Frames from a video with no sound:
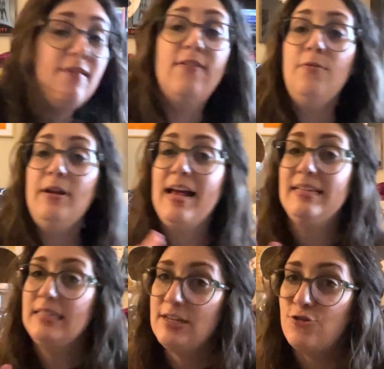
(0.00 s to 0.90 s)
anyone
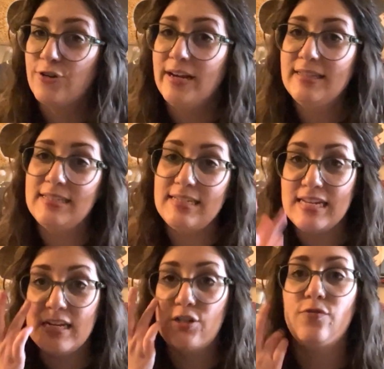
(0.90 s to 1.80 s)
has any tricks to
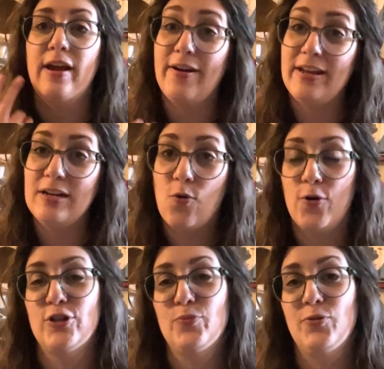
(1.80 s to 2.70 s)
teach very
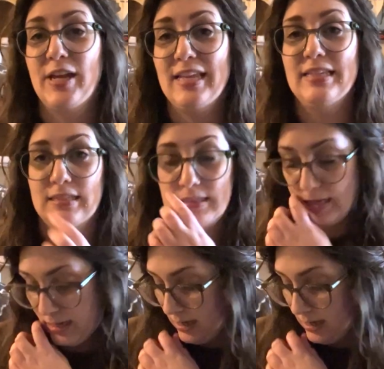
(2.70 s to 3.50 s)
incorrigible kittens